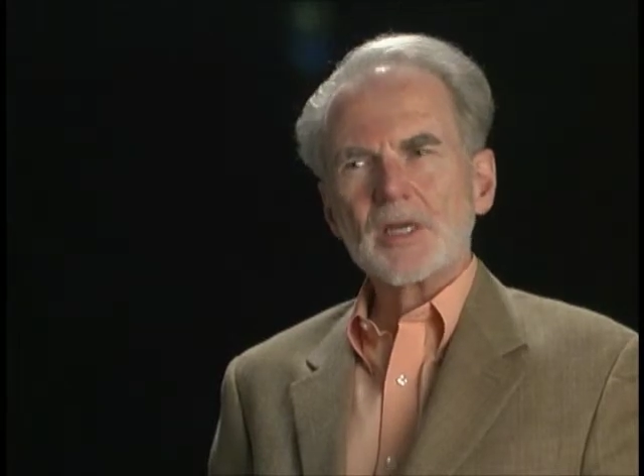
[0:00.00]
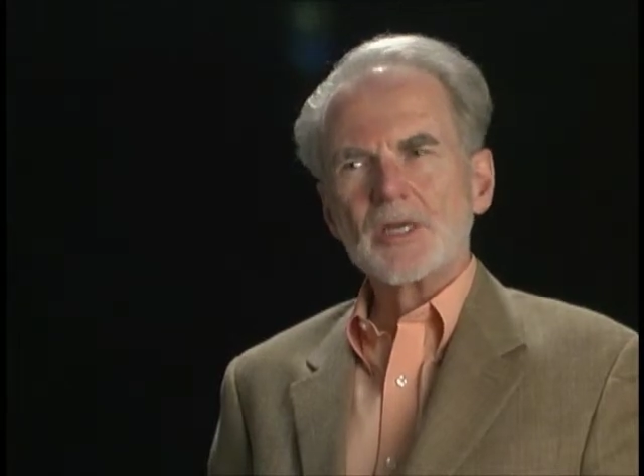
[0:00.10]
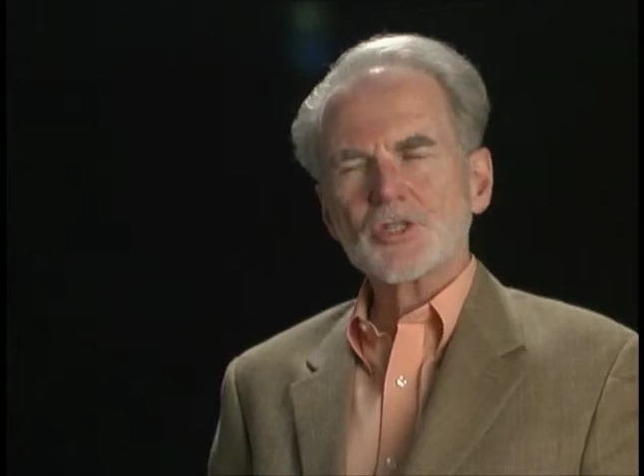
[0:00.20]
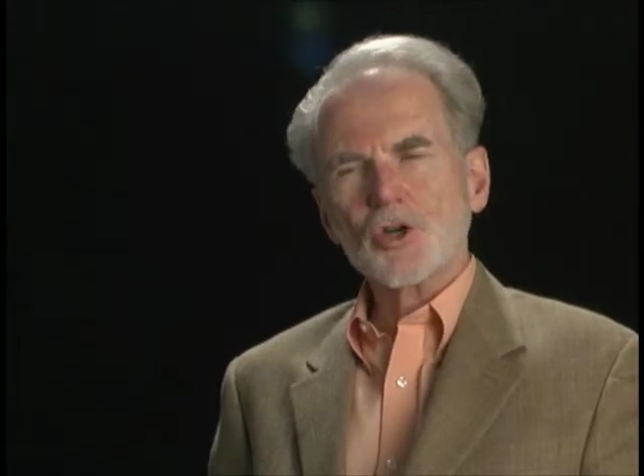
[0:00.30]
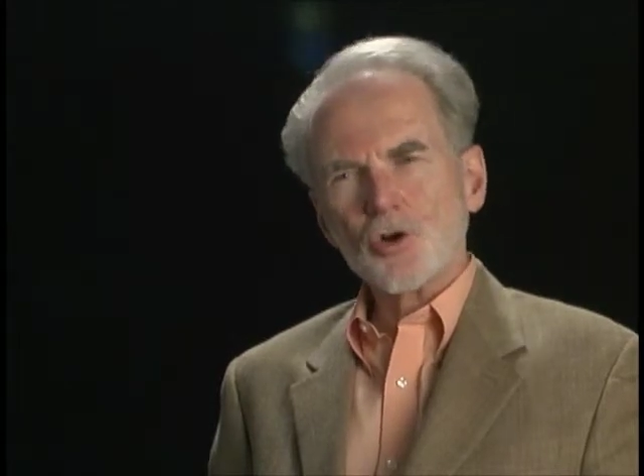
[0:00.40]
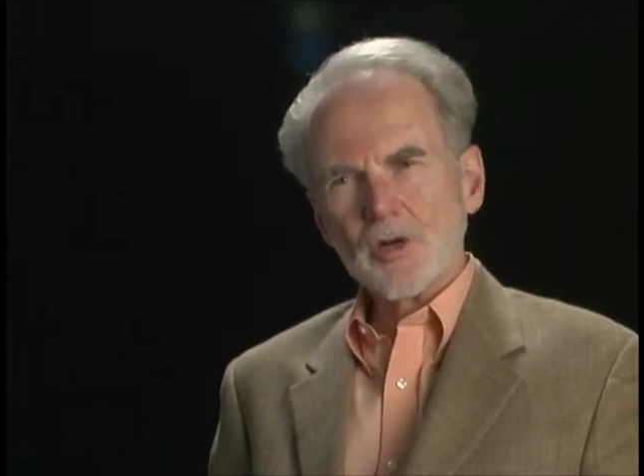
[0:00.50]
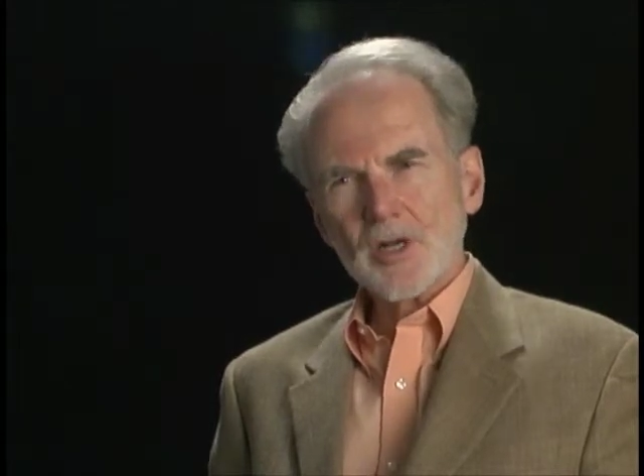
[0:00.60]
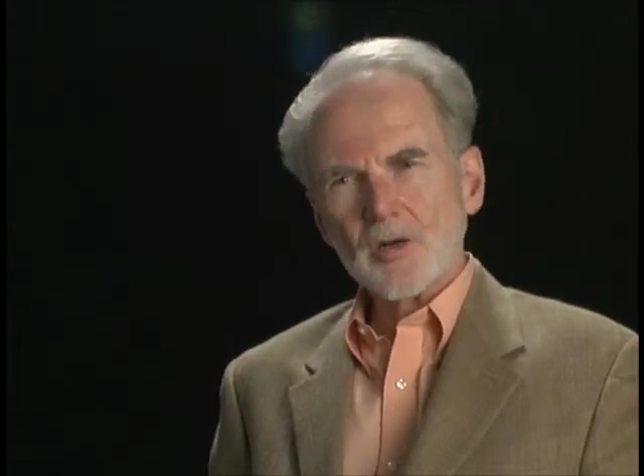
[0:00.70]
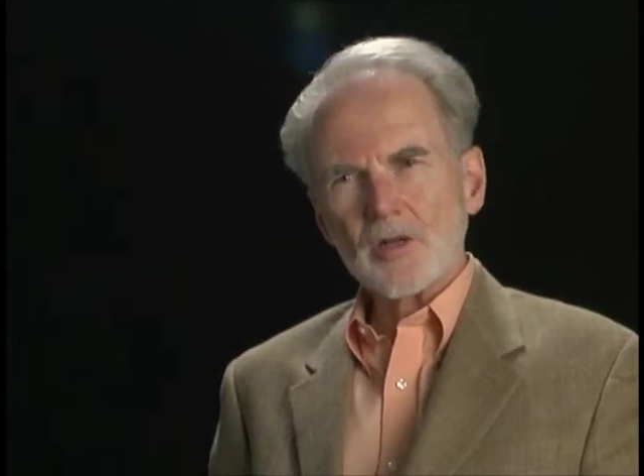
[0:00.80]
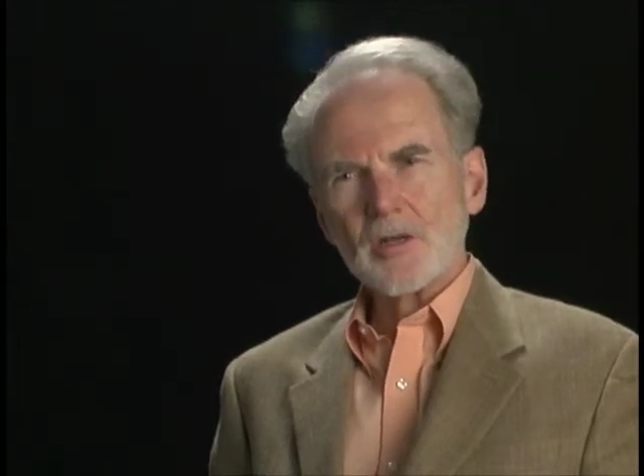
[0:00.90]
is
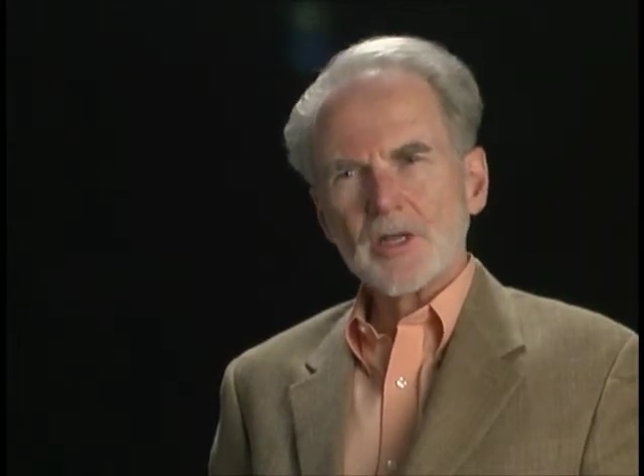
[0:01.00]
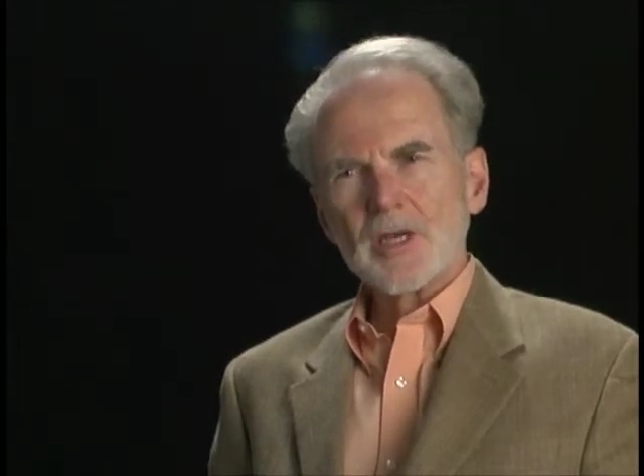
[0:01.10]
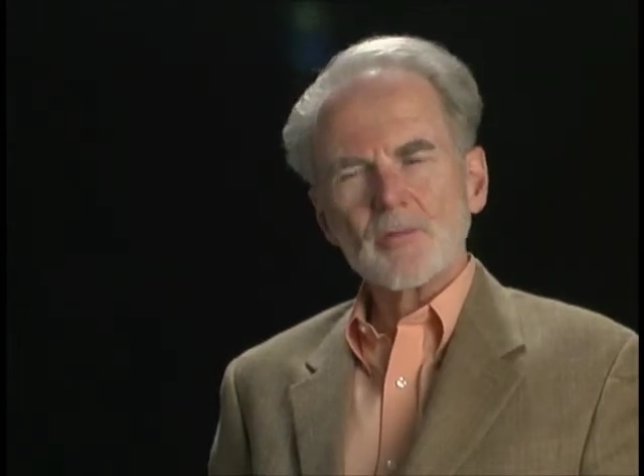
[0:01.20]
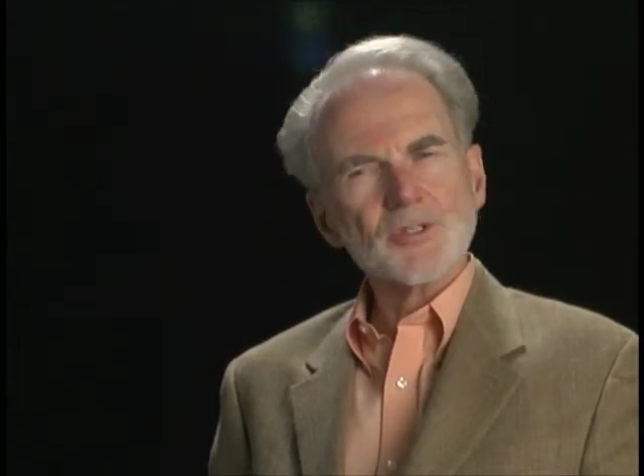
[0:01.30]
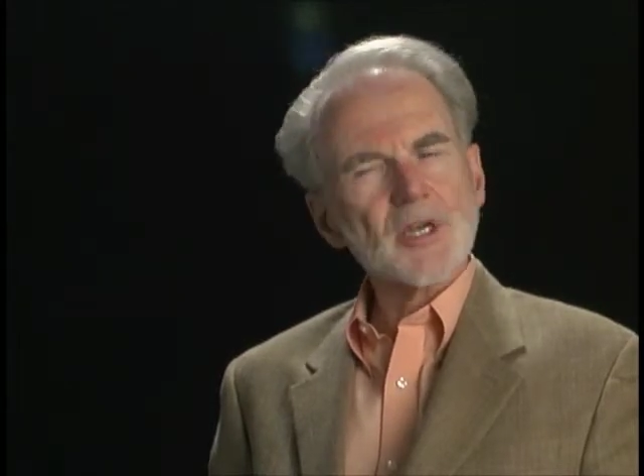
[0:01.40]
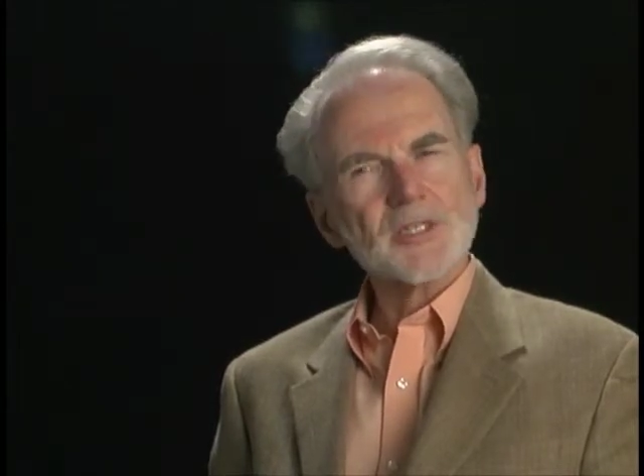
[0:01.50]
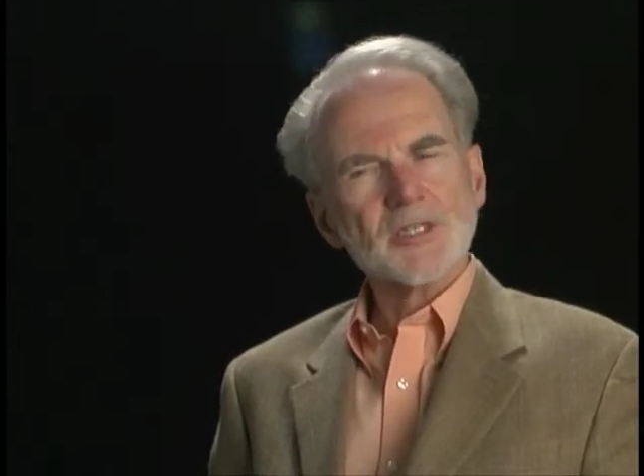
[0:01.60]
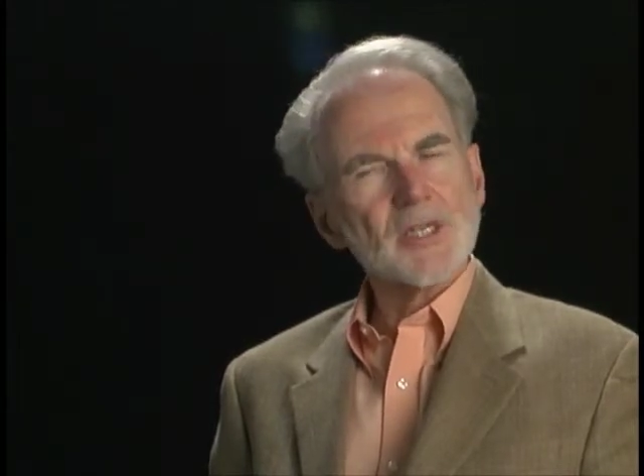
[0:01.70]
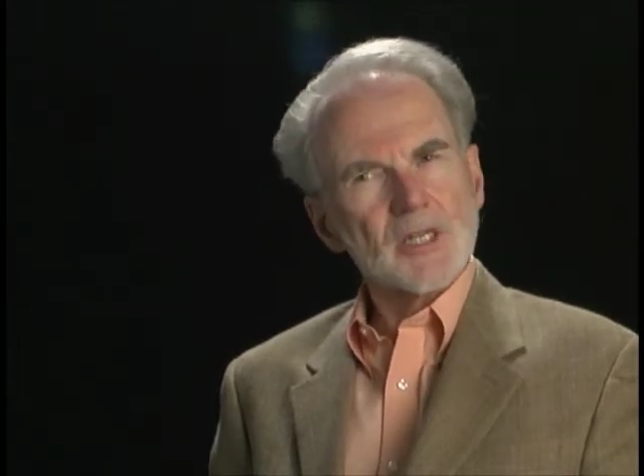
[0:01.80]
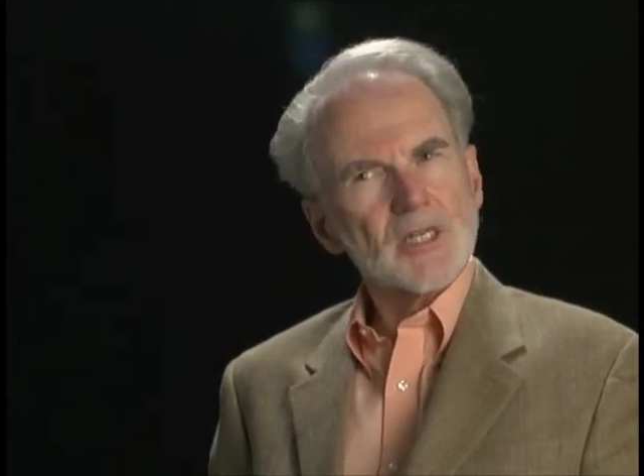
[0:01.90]
critical. In most
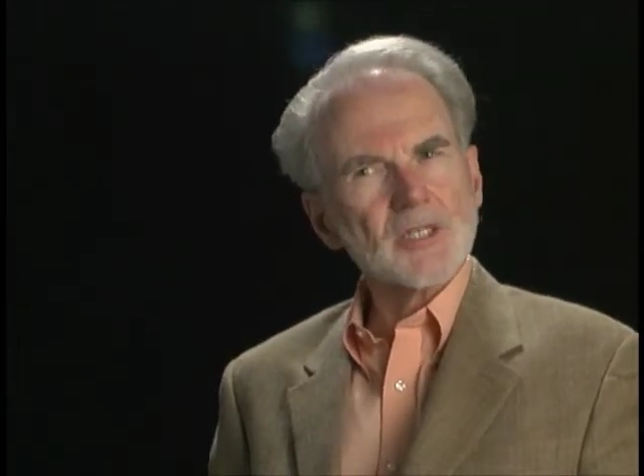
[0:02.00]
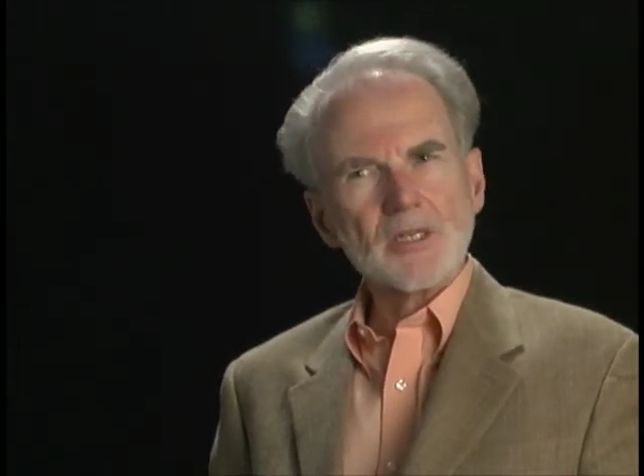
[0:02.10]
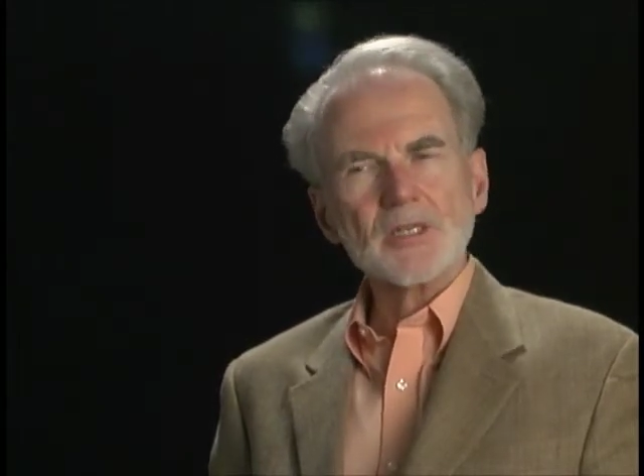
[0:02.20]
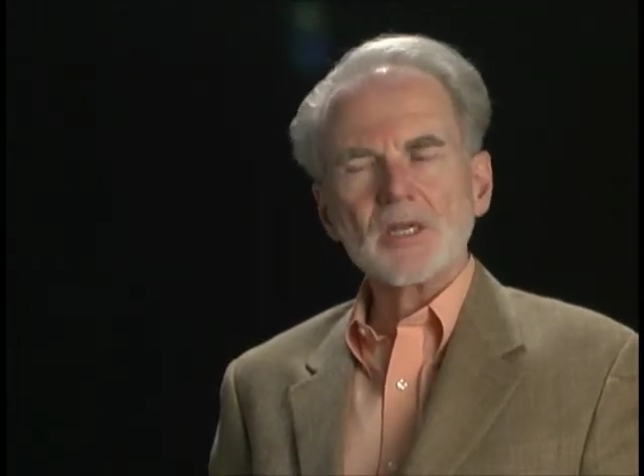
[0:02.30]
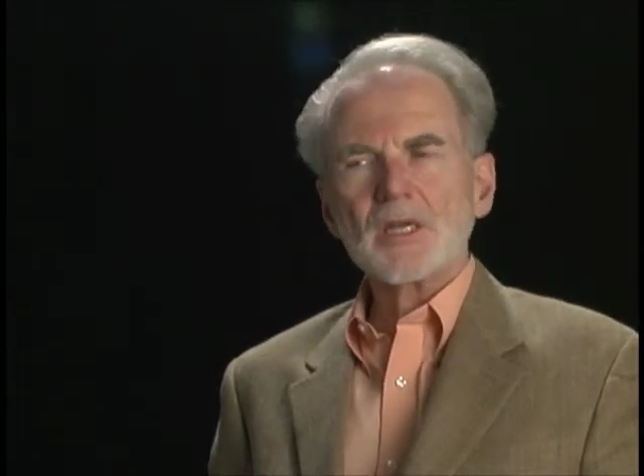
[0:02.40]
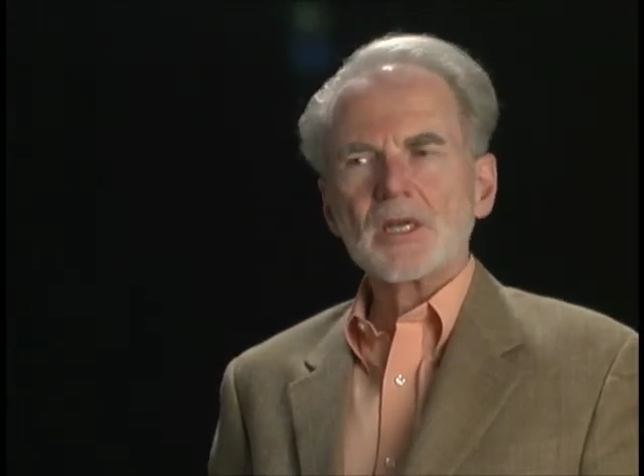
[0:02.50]
cases, it isn't.